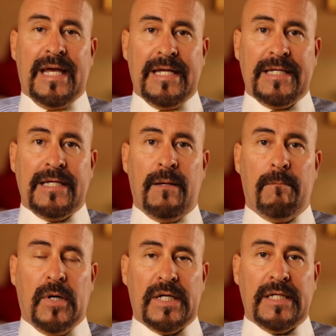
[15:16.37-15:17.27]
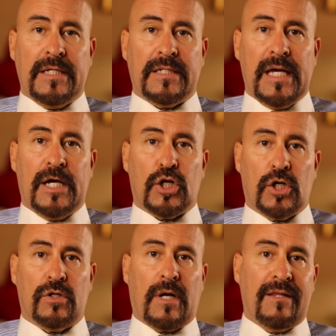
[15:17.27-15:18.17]
anybody get
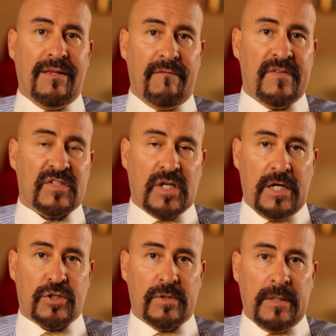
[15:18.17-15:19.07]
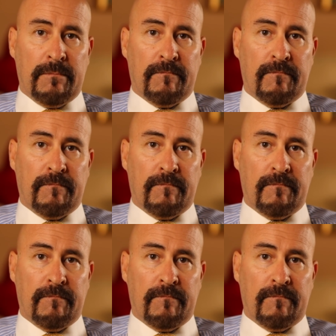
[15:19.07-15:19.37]
hurt. I love this country.